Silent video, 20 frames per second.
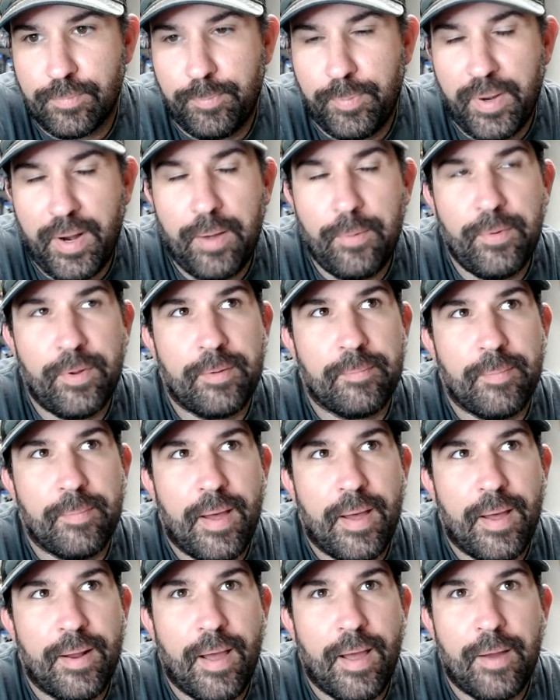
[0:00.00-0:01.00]
But I wouldn't
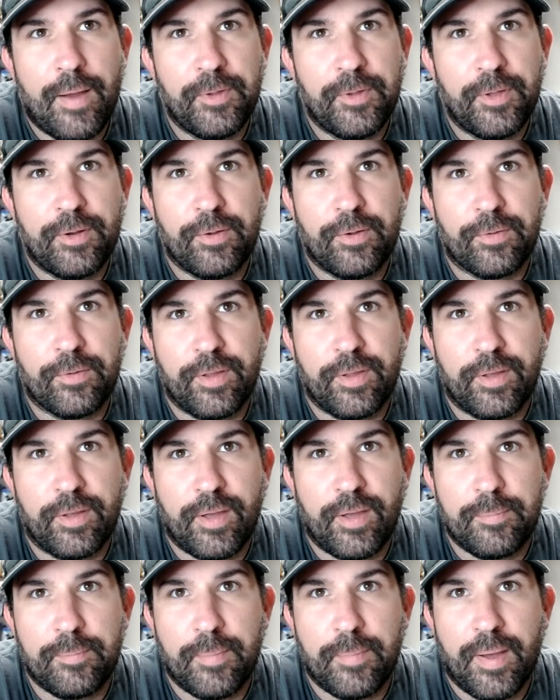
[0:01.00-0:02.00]
mind. I really don't think
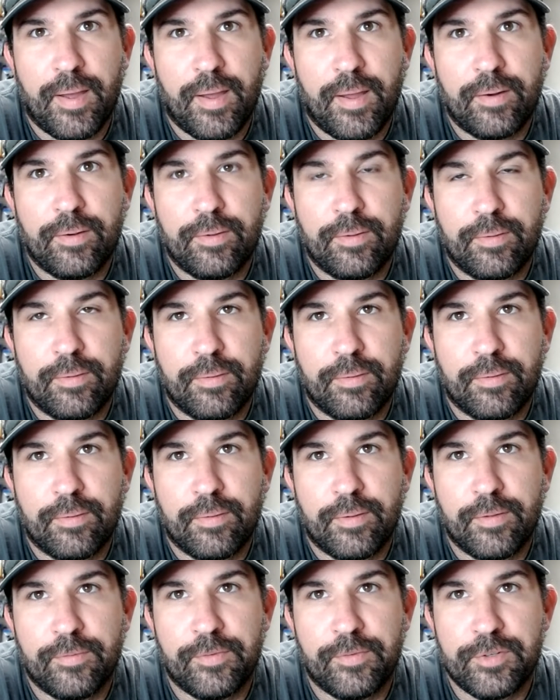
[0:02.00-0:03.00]
I'd mind
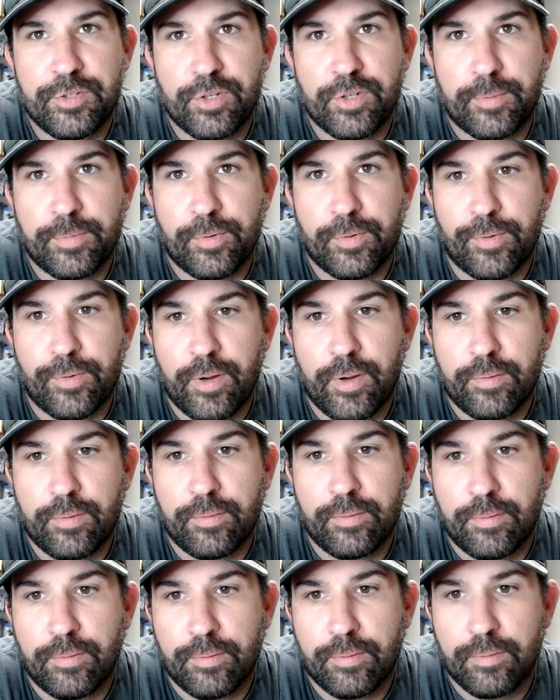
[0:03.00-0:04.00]
if it jumped around.